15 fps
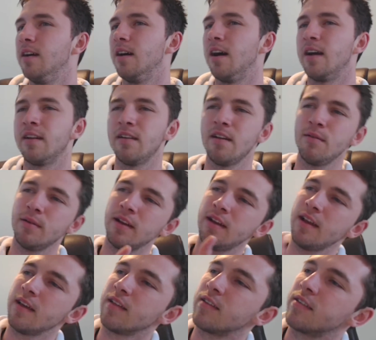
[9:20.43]
I don't know what it
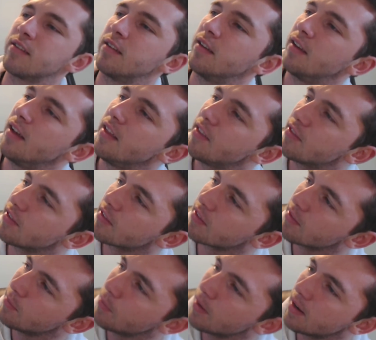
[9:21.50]
is. It's just
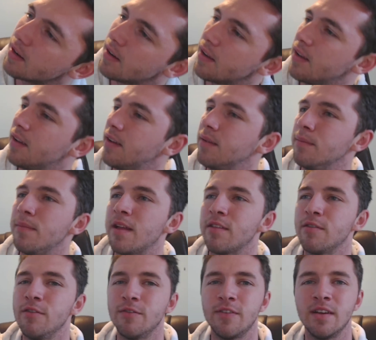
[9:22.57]
some weird like
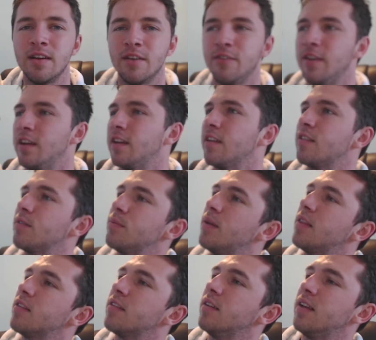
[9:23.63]
metal thing. I think it's
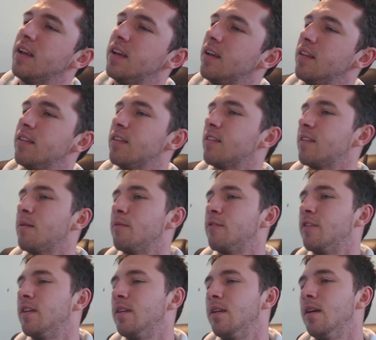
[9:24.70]
meant to link into
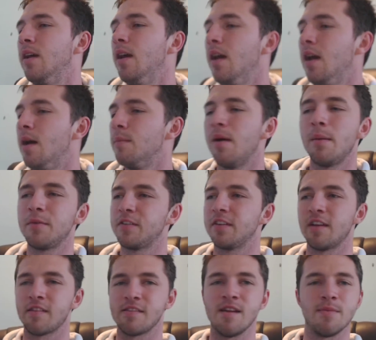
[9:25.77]
something. But I'm just
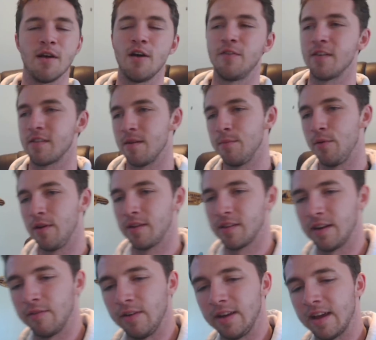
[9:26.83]
going to snip that off at some point because
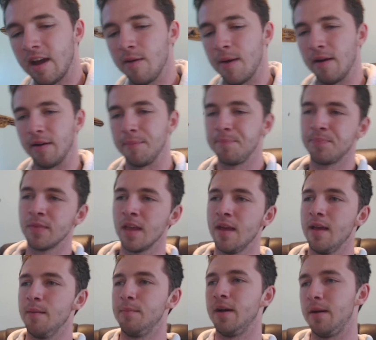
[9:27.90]
I don't really care about it.
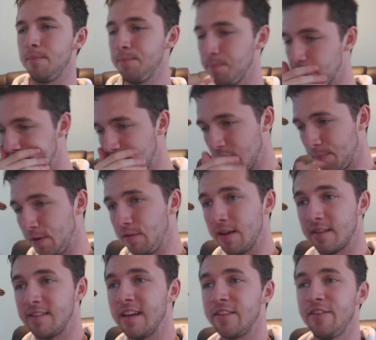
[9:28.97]
But the Blue
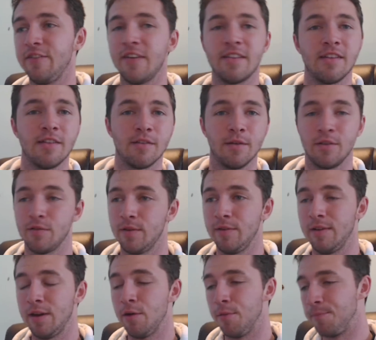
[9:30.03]
Yeti actually fits into it, which is really,
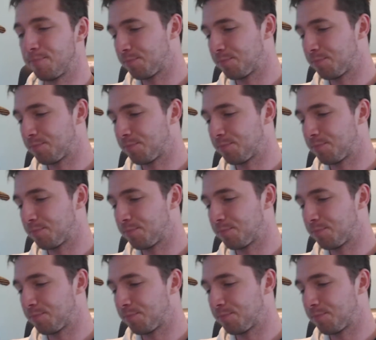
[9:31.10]
really cool.